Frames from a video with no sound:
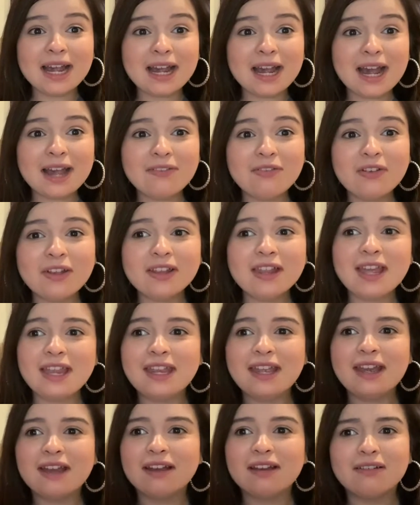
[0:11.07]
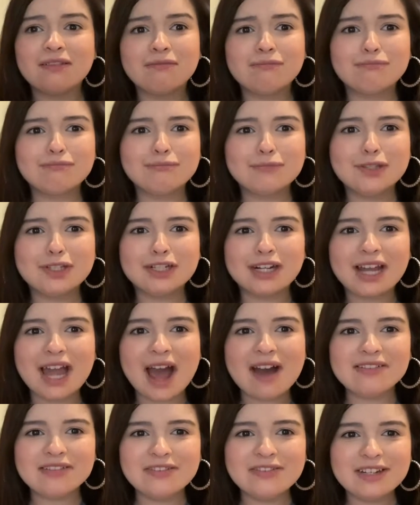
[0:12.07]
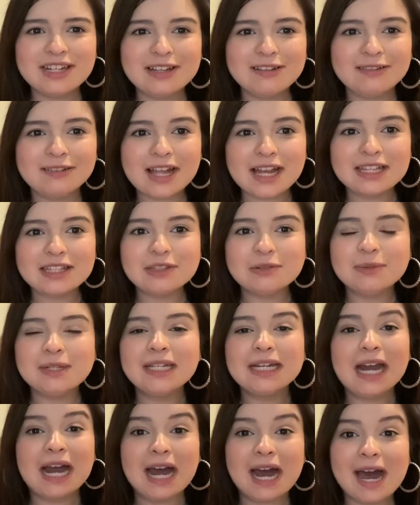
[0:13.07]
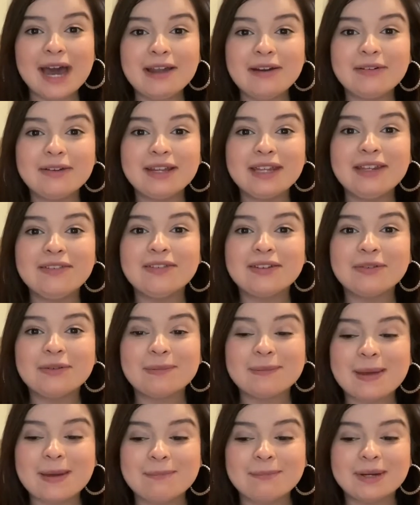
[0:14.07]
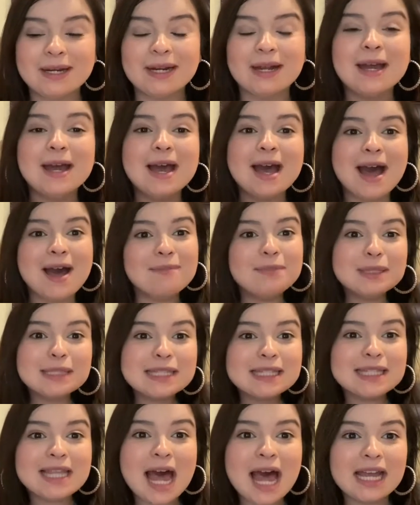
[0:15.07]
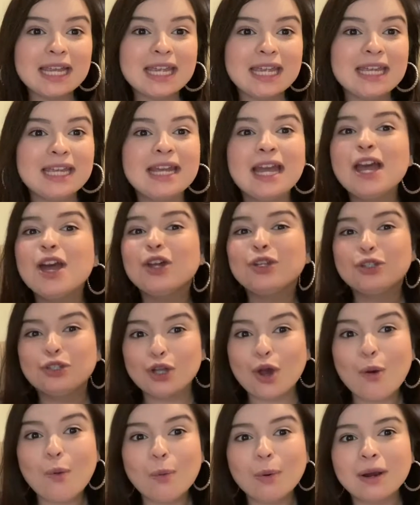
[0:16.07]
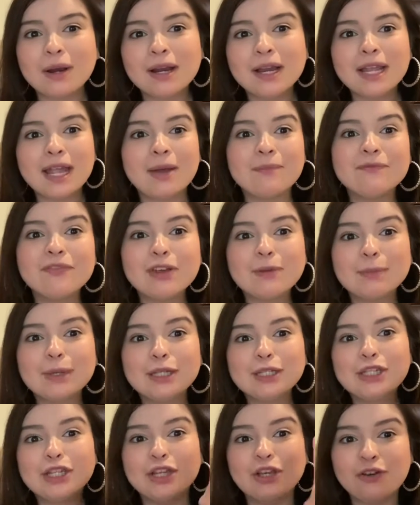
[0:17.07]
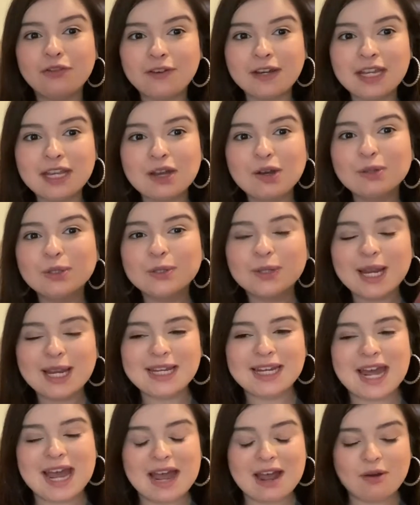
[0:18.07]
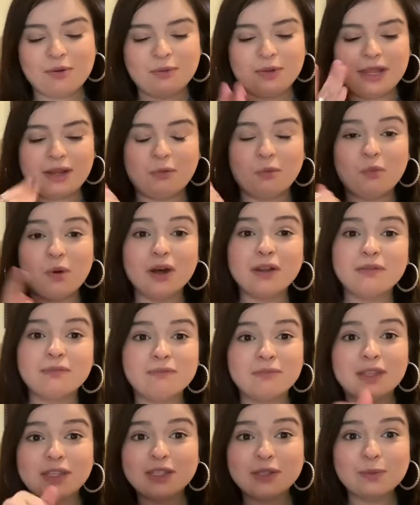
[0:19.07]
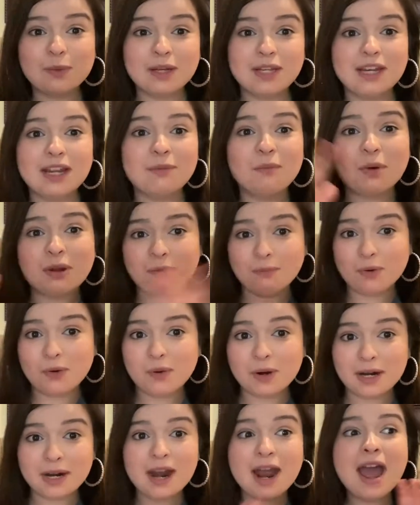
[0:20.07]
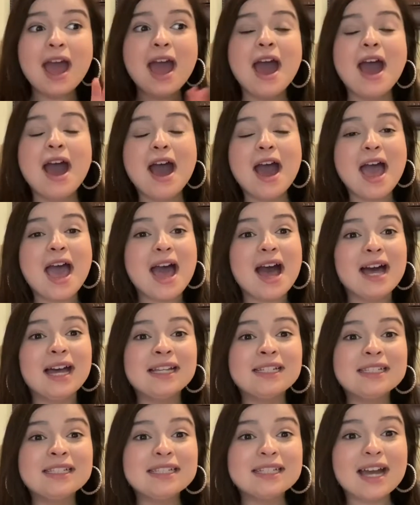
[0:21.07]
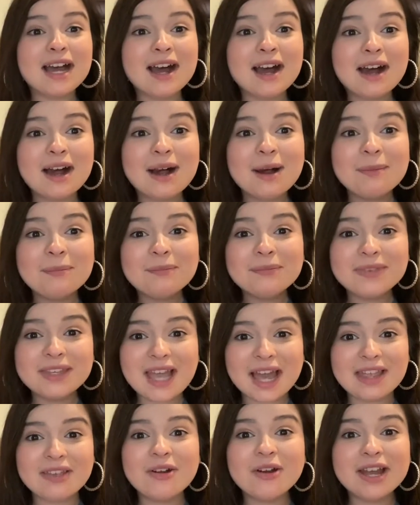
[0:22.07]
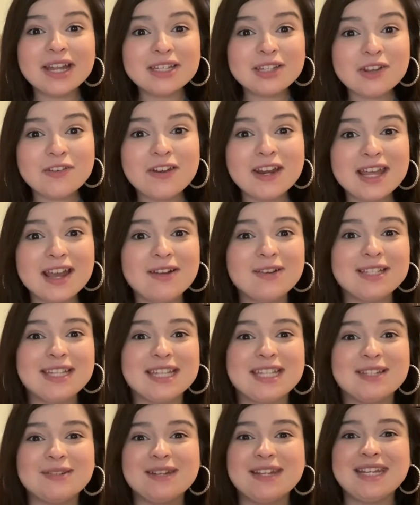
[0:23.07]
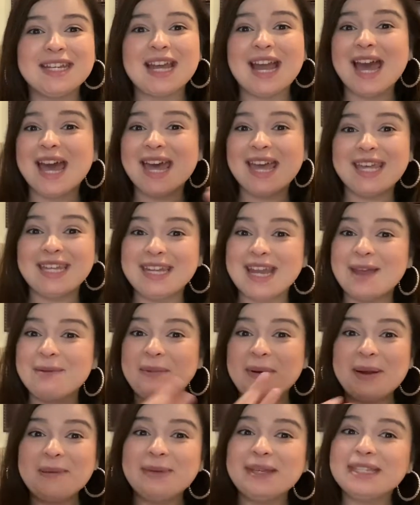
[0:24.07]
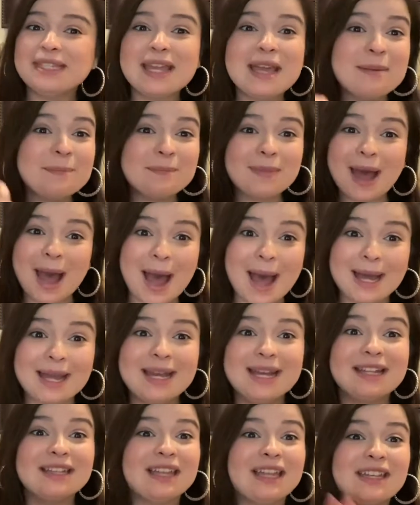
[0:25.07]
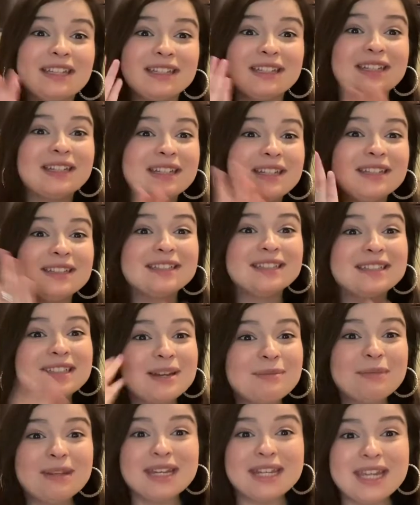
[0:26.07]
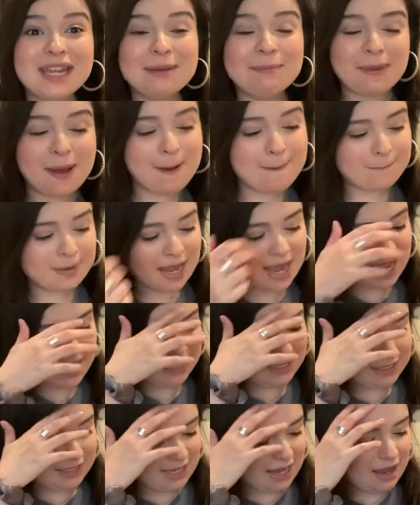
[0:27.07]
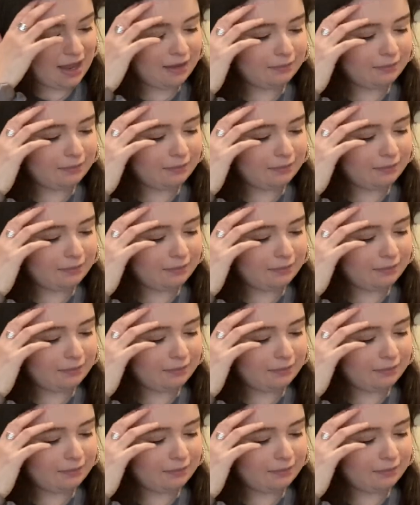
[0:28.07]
I feel like, did I have a video last week? I don't even remember. I've been slacking. Don't worry, I'm filming two videos right now, like one, this one and one more. And yeah, you'll get two videos this week and I promise I'm back. Like, I'm gonna keep up, guys.